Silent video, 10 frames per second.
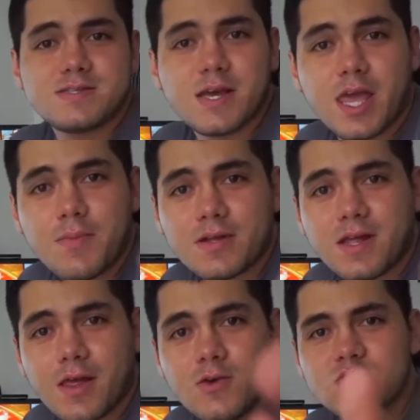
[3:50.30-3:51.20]
is the camera
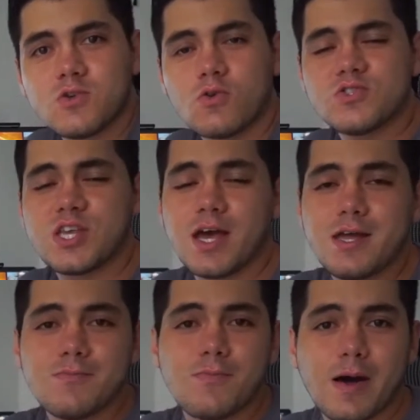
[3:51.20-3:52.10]
that I use all the
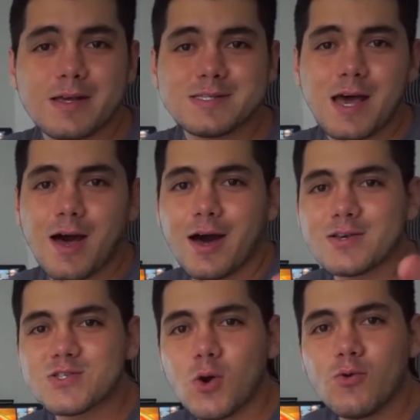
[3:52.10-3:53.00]
time, but it's
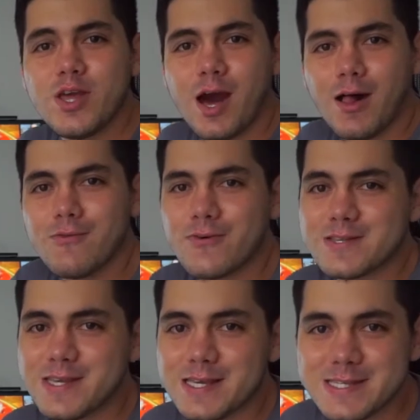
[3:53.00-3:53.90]
a Sony Alpha
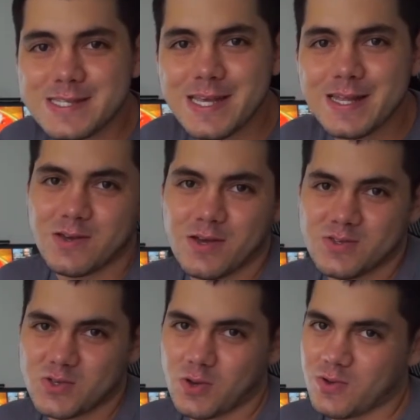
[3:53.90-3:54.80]
16.
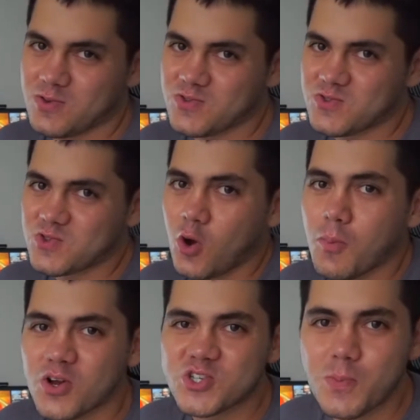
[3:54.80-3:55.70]
It's so
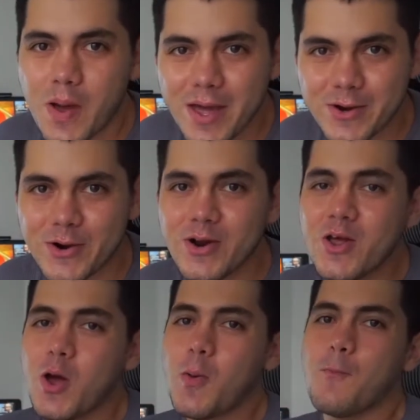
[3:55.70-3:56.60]
much better,
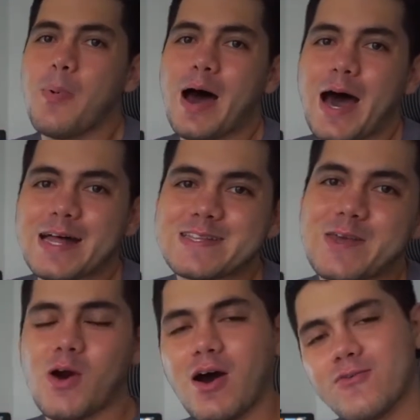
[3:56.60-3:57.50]
but
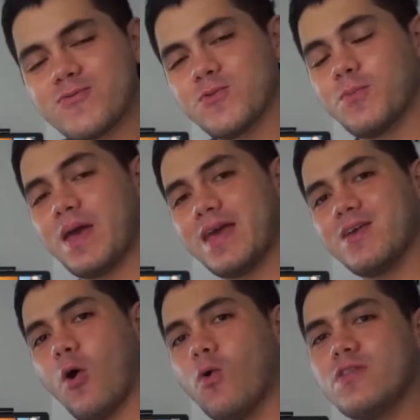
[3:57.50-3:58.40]
you have to
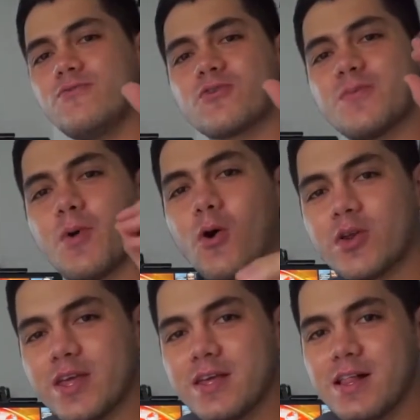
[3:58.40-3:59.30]
pay only for the
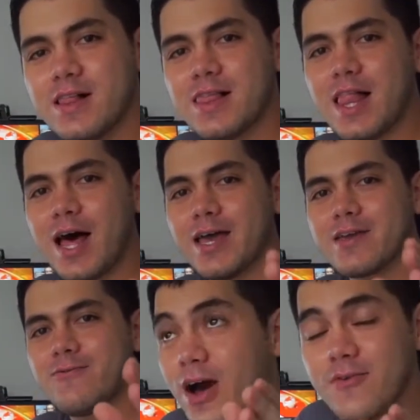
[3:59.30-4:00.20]
body
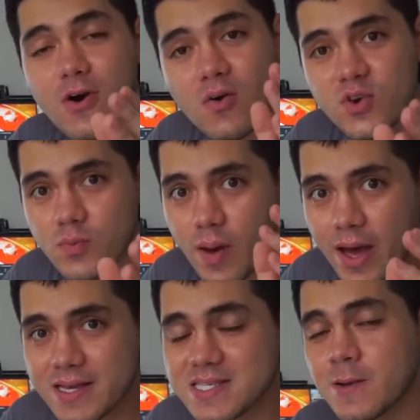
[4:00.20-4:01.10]
like 500
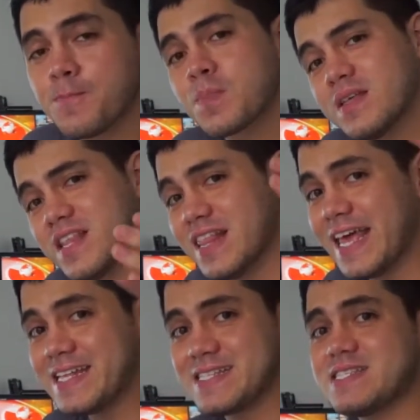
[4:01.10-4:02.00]
bucks. The
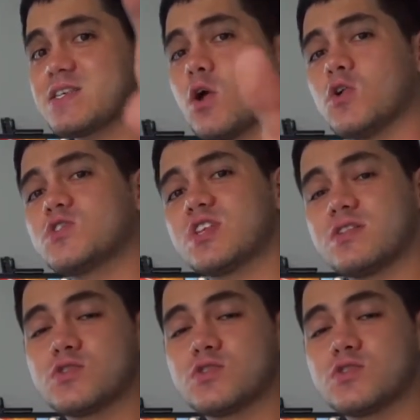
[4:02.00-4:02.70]
lens costs